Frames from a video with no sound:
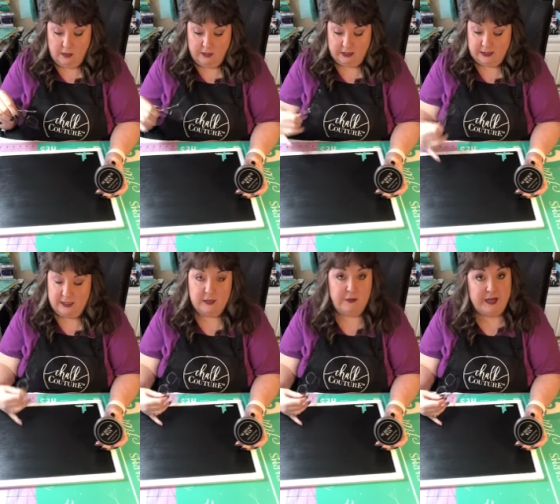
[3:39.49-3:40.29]
this
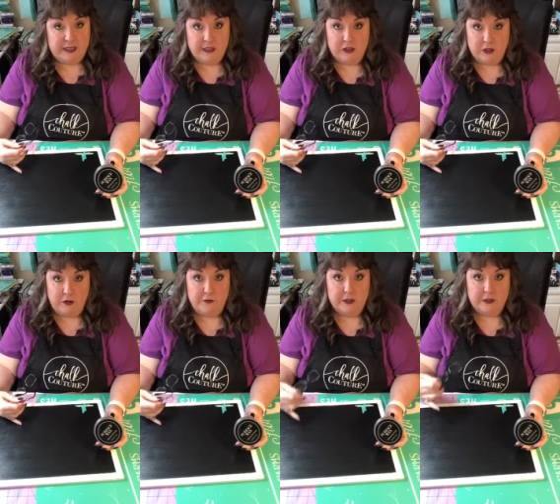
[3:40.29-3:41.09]
is a painted
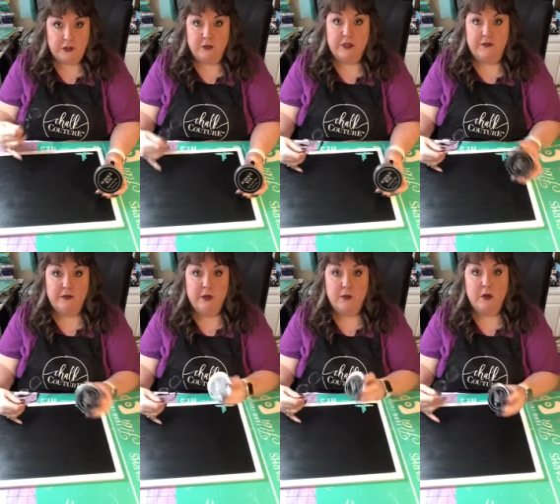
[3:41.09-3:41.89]
surface. So you
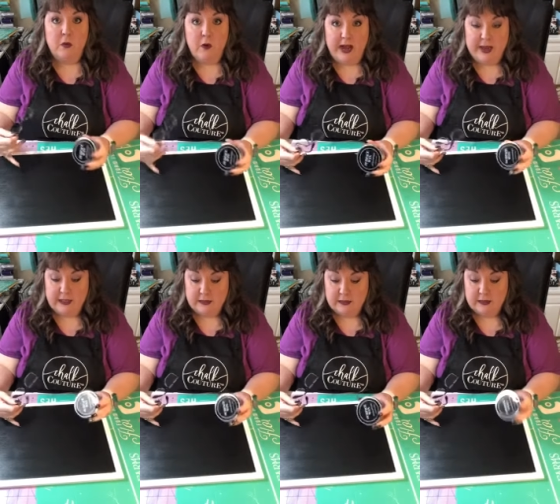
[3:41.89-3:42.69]
definitely want to
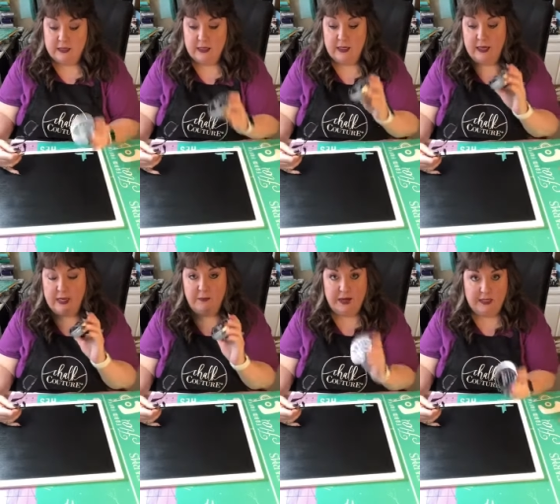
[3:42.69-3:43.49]
wax
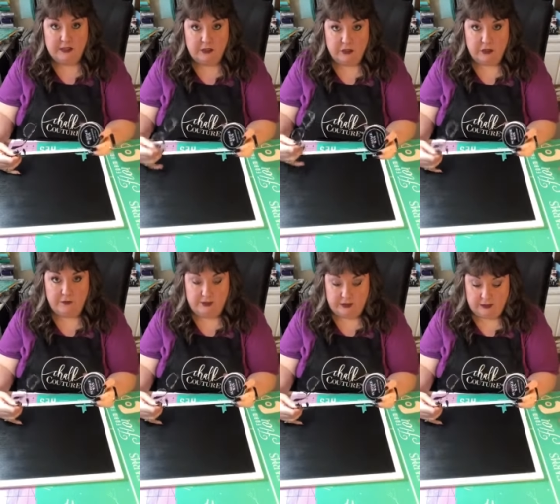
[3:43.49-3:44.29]
a painted
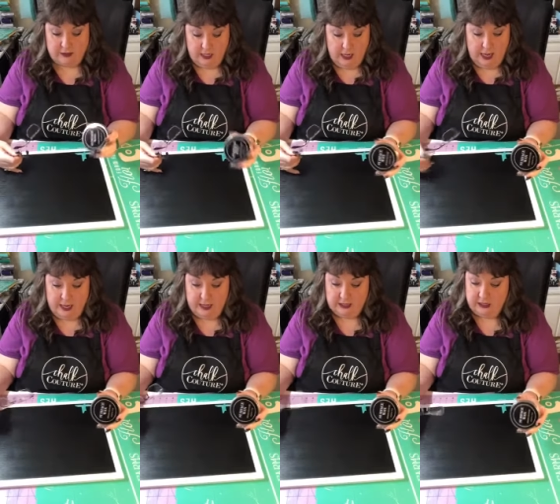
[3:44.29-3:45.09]
surface.
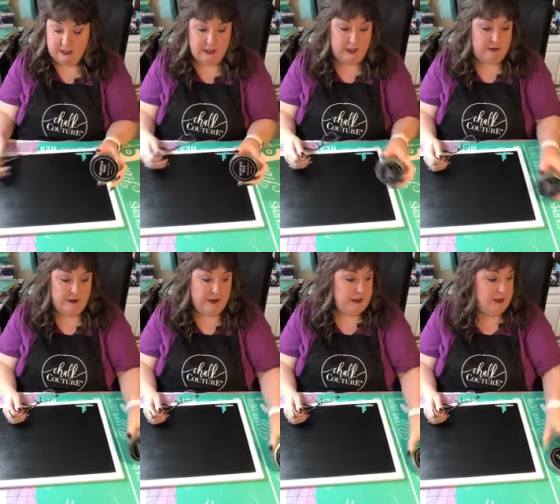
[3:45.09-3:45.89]
And I just did a
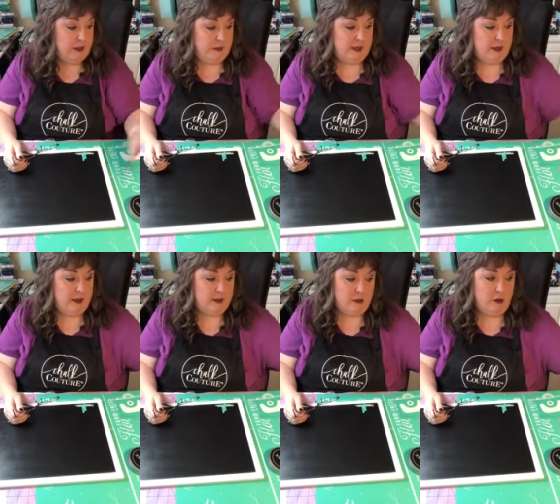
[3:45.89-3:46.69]
very little bit
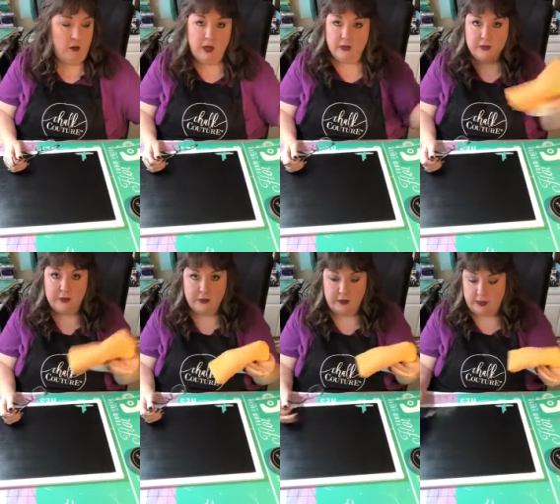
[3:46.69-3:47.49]
on a
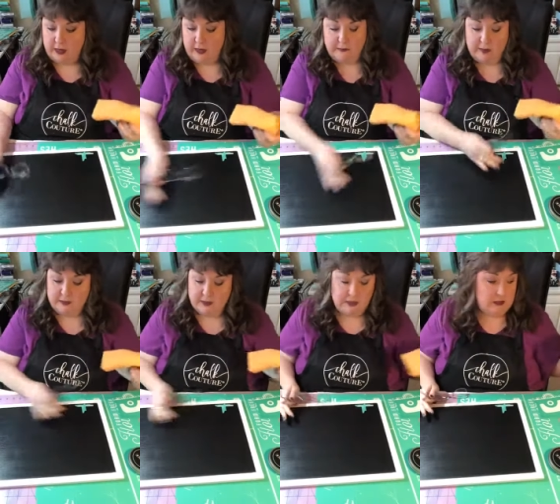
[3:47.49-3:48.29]
cloth and I
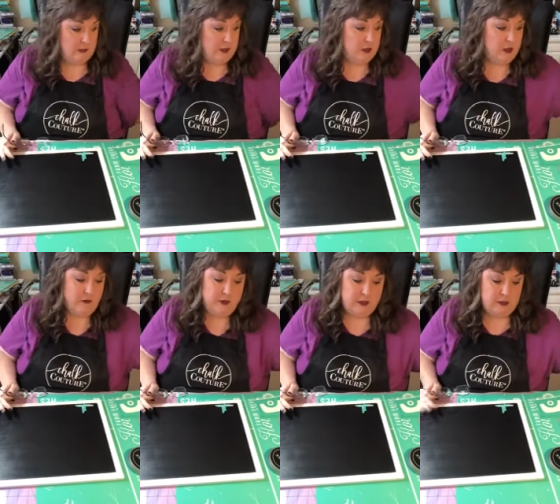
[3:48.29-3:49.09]
rubbed it into my
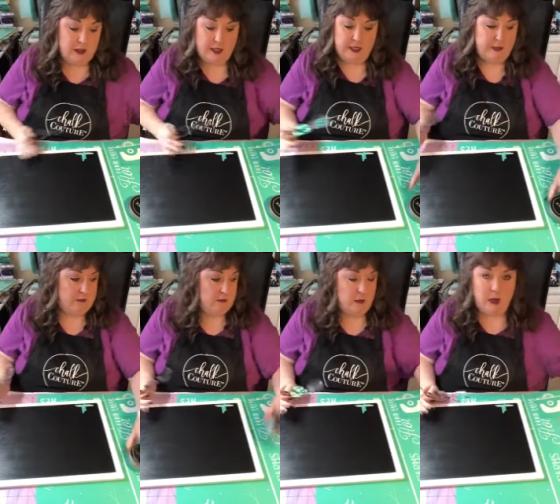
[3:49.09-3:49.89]
surface
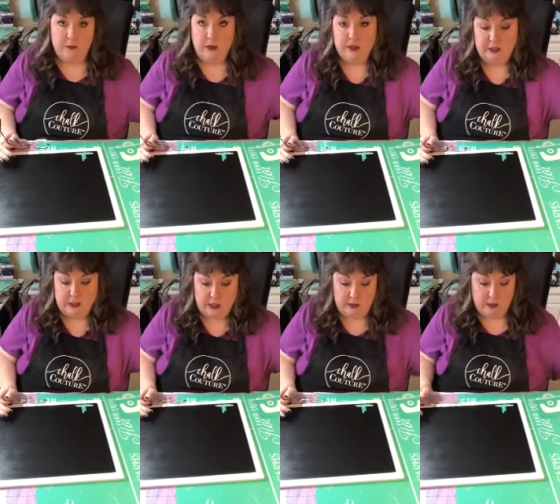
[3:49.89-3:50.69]
and I'm good to
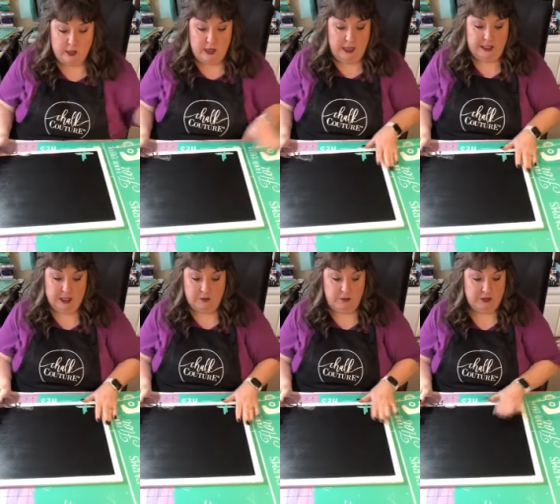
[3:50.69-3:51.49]
go. It
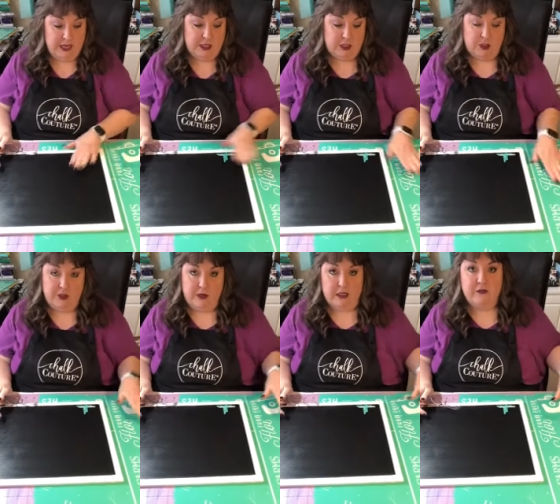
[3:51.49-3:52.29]
just protects your
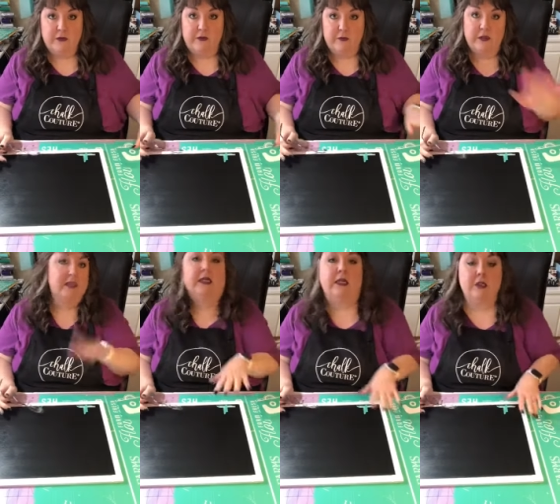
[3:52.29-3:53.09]
transfer from
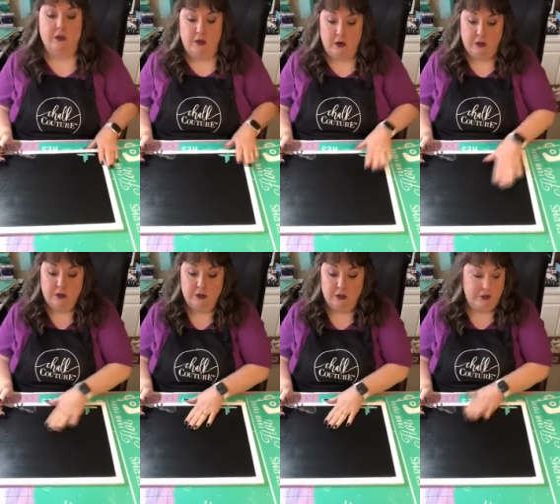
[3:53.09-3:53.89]
sticking too hard
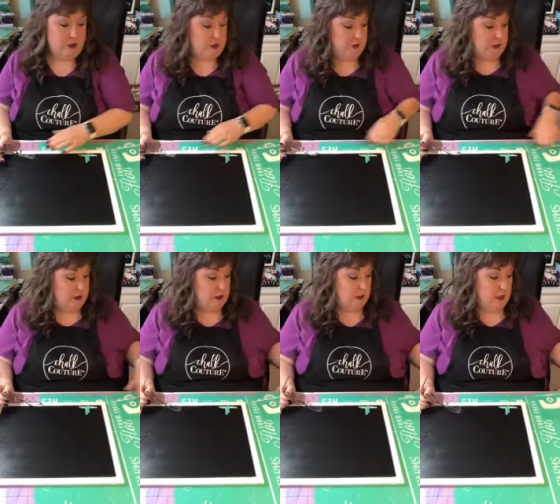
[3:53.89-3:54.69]
to the
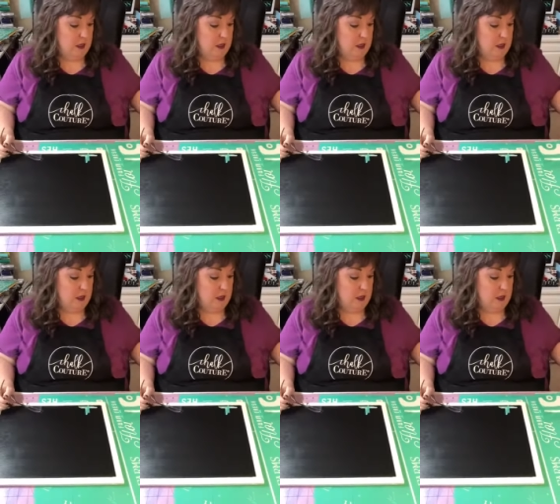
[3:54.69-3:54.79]
surface.